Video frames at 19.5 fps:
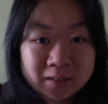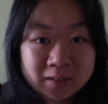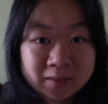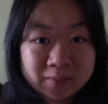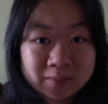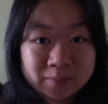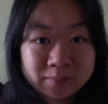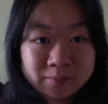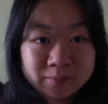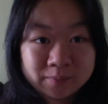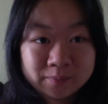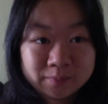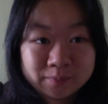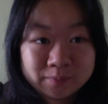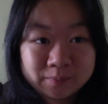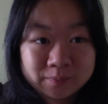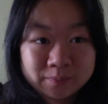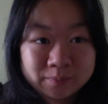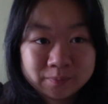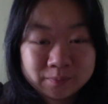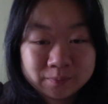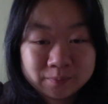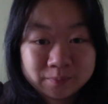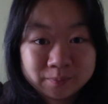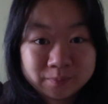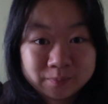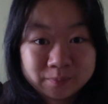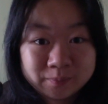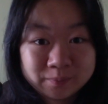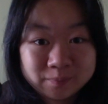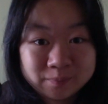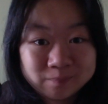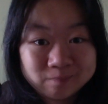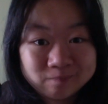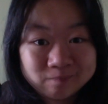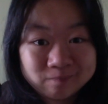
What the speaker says: (no one is talking)